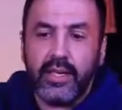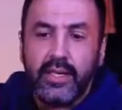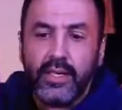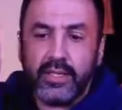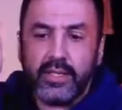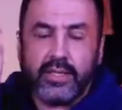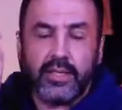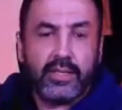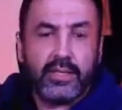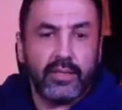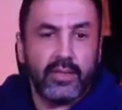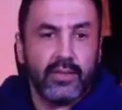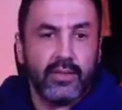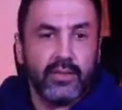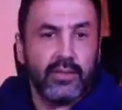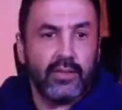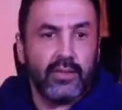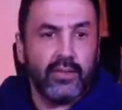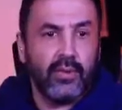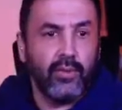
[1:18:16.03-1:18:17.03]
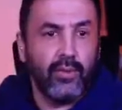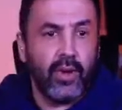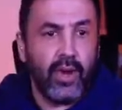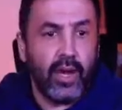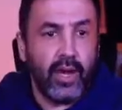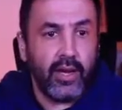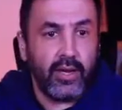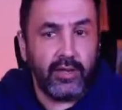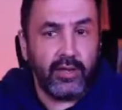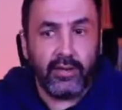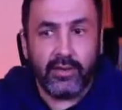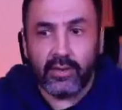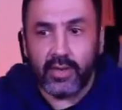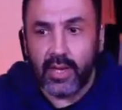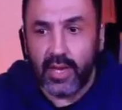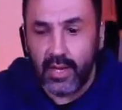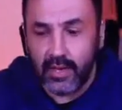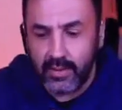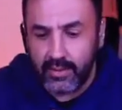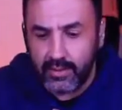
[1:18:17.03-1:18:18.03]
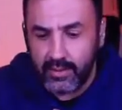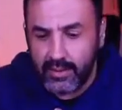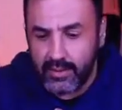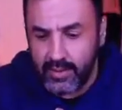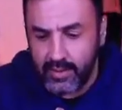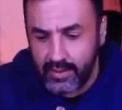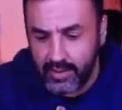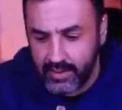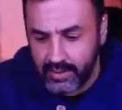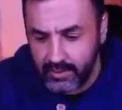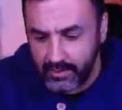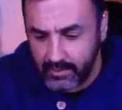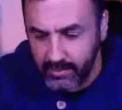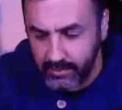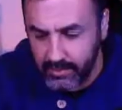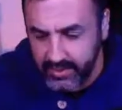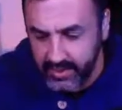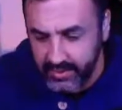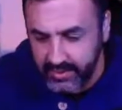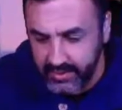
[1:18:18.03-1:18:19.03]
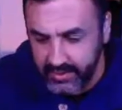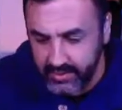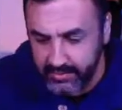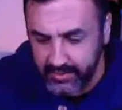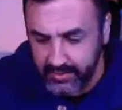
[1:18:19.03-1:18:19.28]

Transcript: is where you can build the